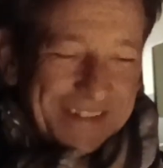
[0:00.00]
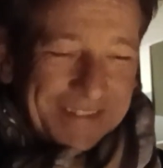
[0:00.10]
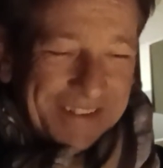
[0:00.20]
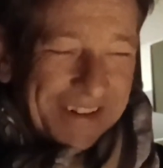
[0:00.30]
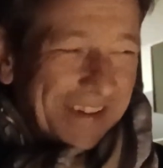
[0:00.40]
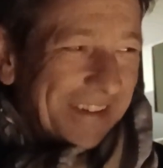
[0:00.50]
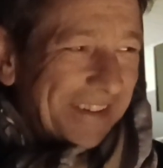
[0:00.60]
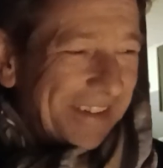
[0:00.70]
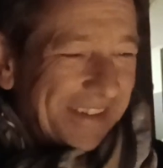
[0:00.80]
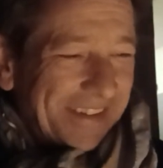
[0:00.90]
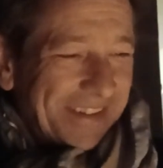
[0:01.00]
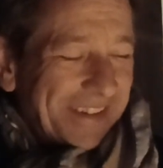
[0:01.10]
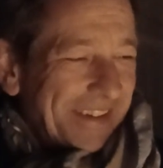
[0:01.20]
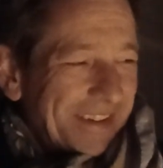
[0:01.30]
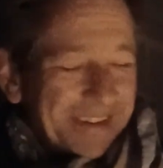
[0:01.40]
Right,
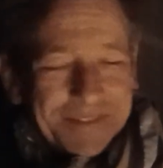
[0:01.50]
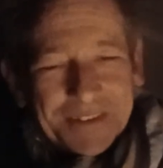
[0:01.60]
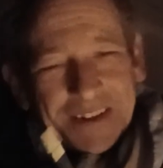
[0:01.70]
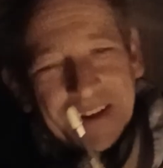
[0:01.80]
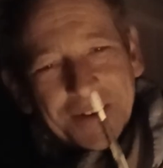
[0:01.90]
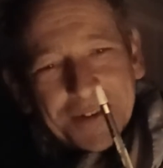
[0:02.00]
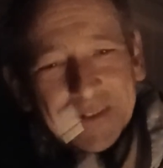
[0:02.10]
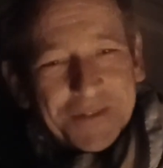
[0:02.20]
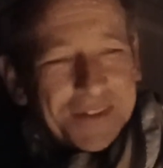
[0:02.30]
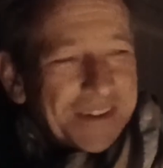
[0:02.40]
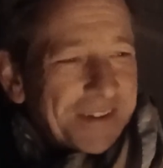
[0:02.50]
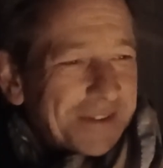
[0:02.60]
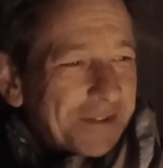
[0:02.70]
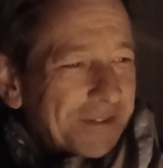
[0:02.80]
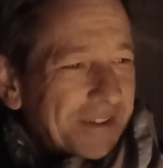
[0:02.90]
I'm going to get on. I've got another
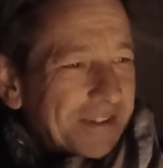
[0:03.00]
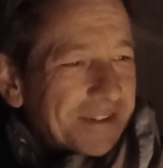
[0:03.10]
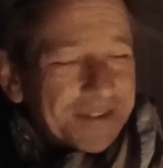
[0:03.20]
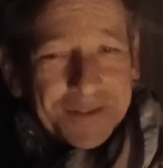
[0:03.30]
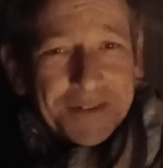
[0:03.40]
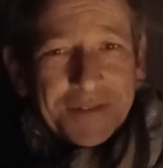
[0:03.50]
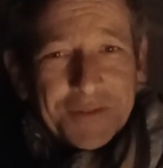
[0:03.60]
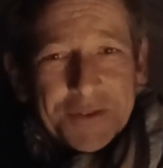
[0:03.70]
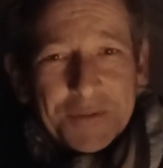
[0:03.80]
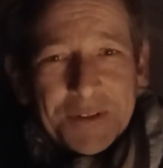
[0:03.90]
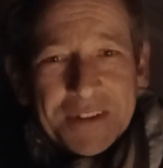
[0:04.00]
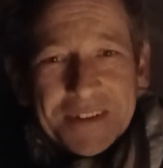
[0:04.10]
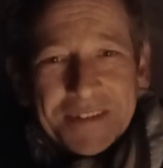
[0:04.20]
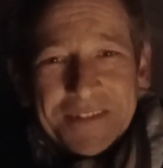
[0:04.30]
2 of these to do, and I've got to eat.